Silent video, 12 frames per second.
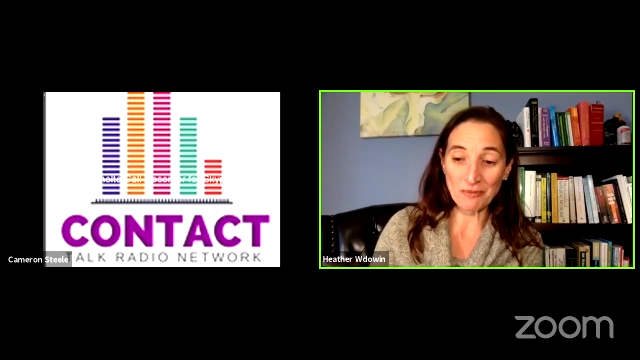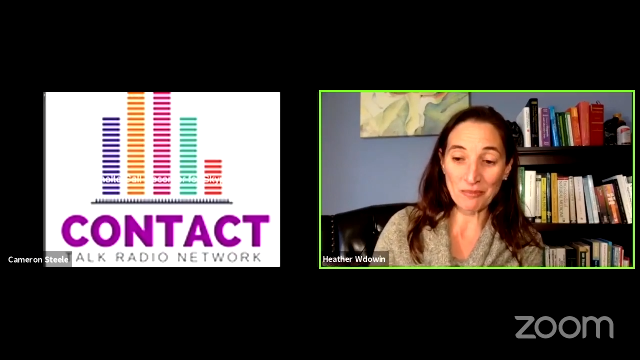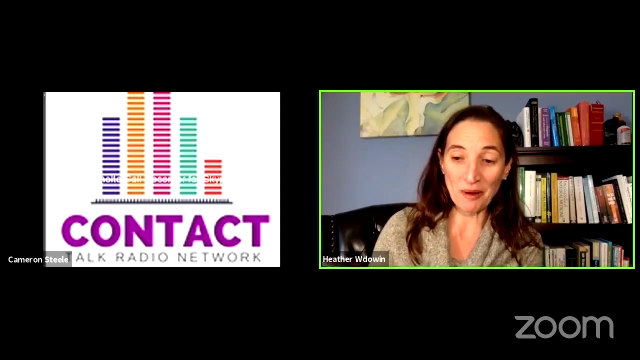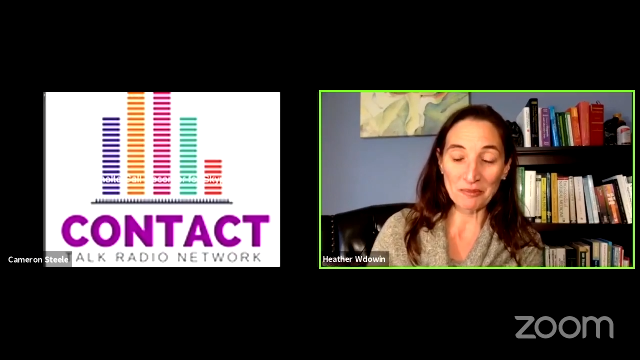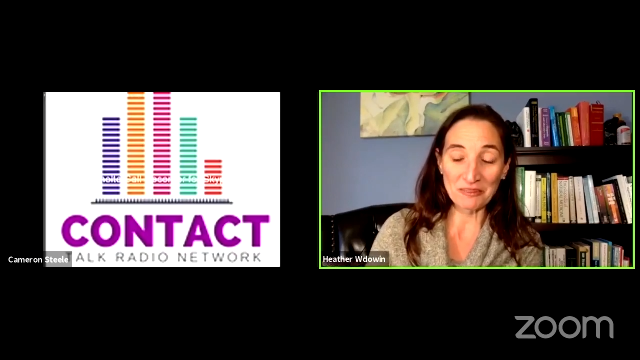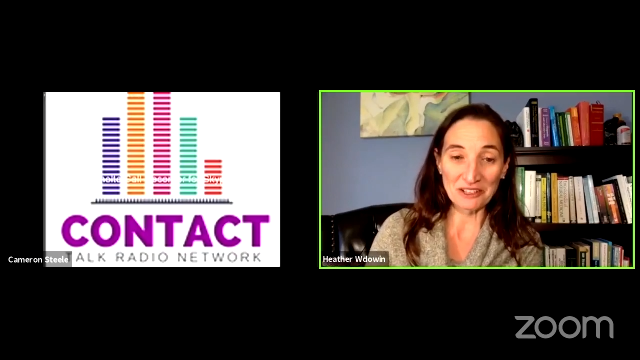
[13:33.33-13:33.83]

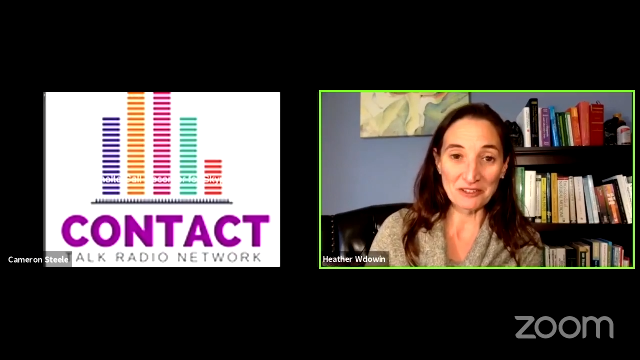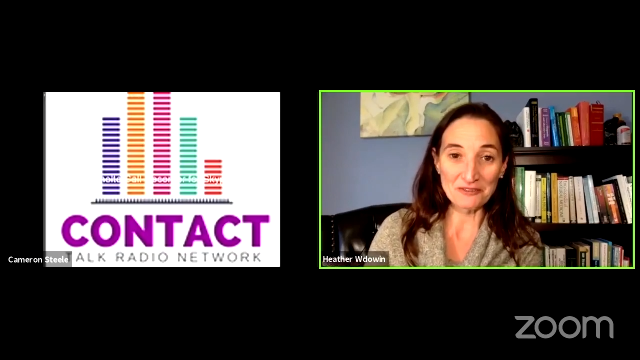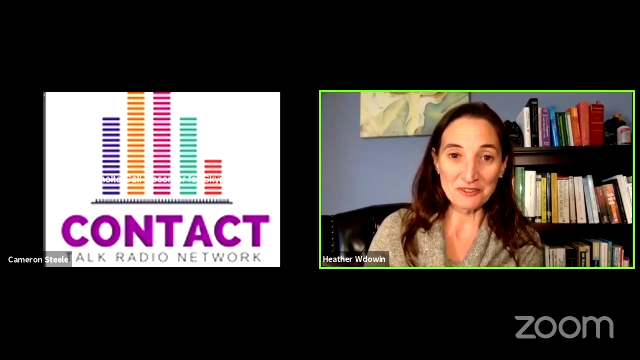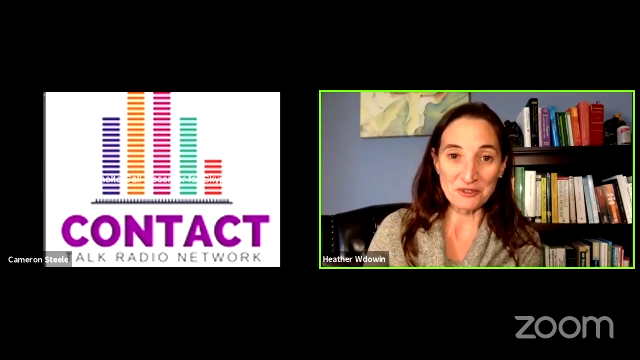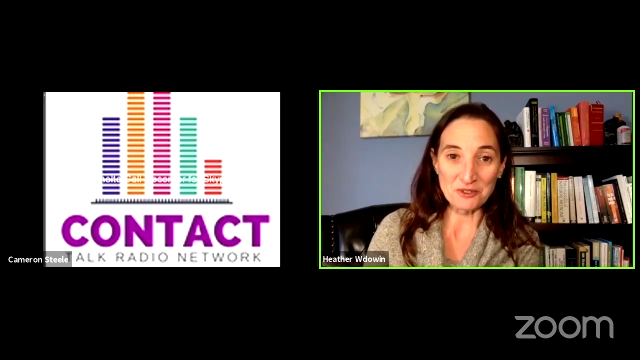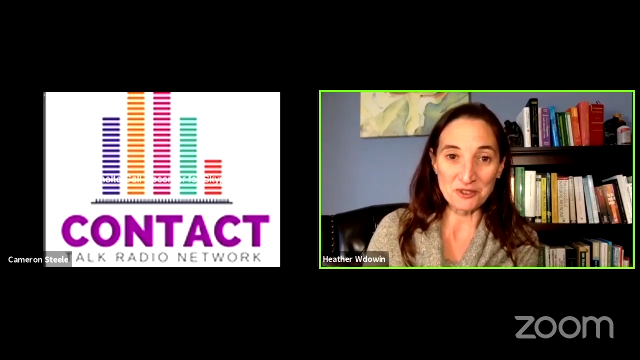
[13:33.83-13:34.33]
probably in a
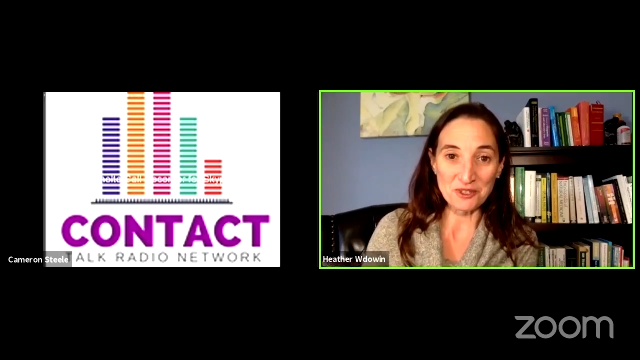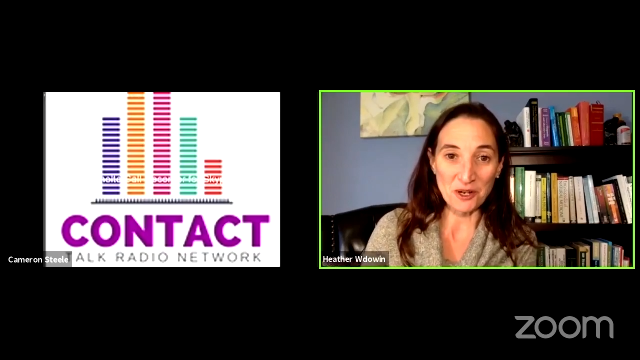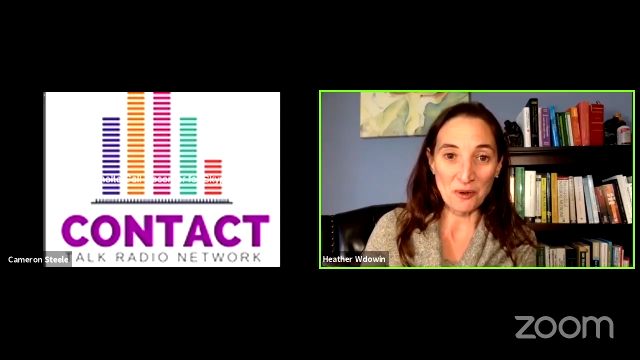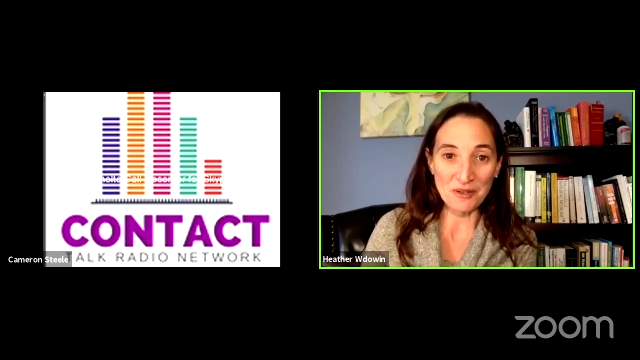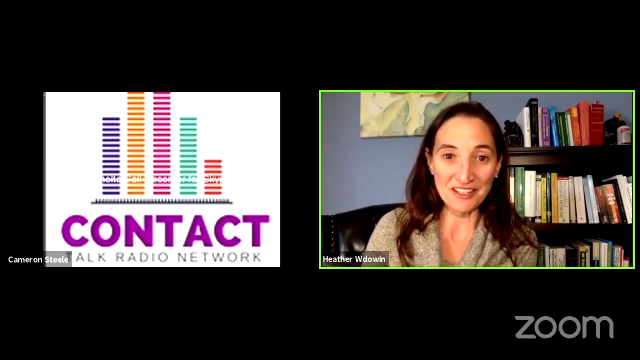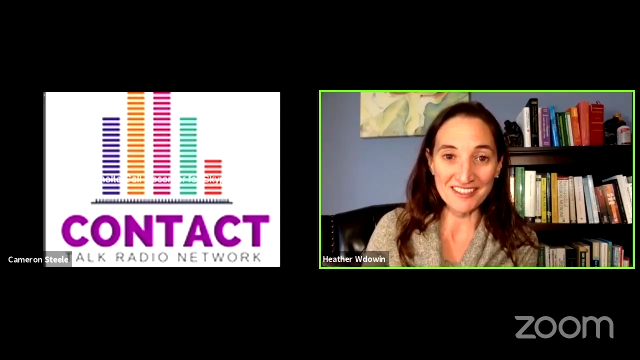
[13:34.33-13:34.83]
future show
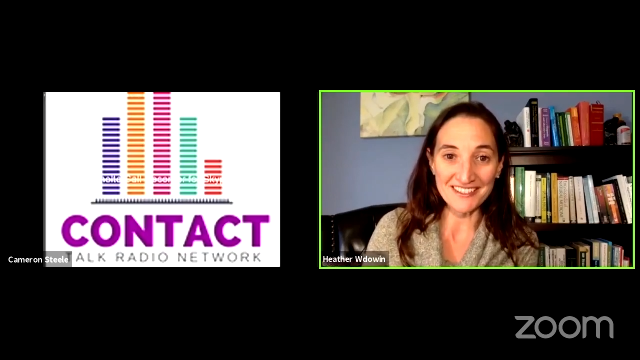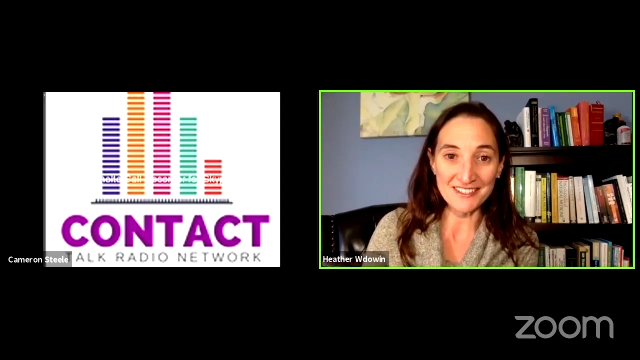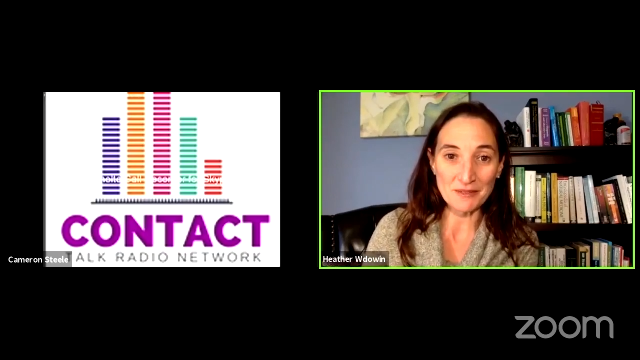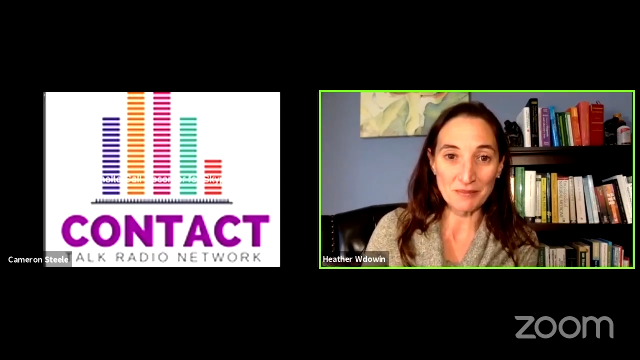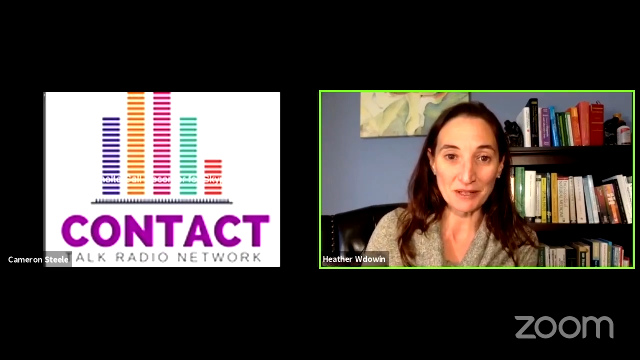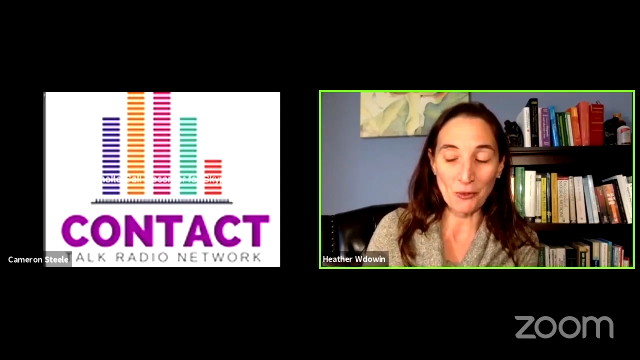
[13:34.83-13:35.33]
because
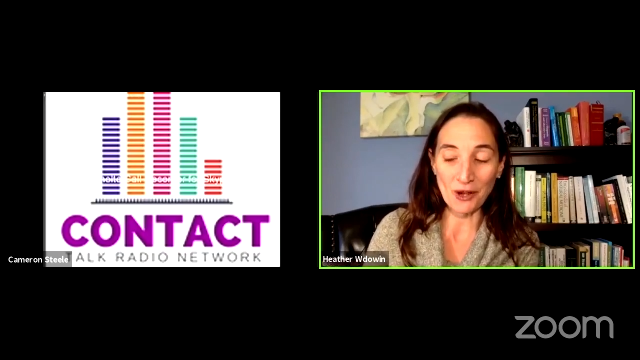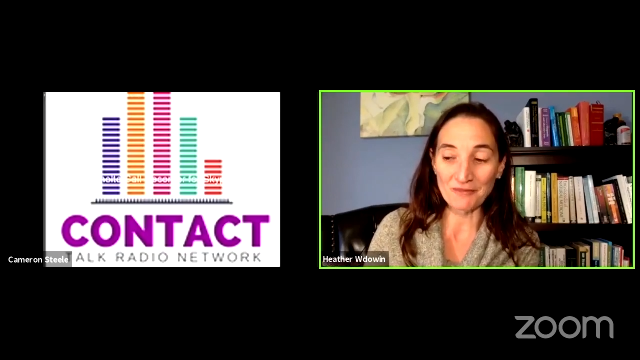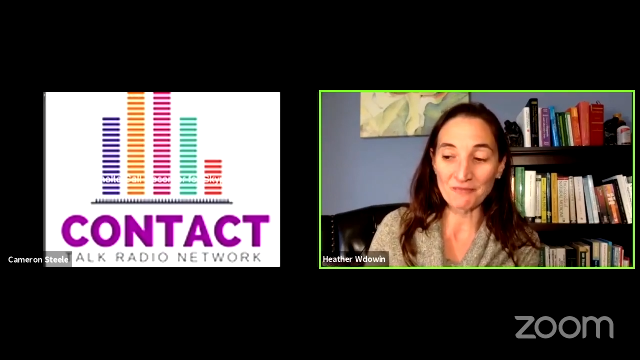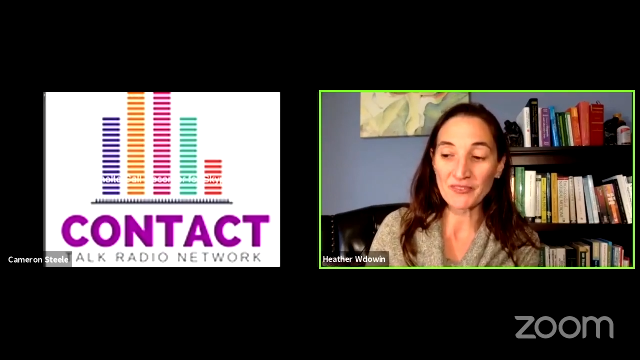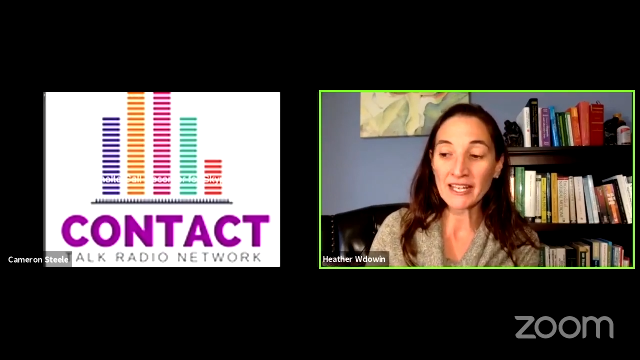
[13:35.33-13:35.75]
it's a big one.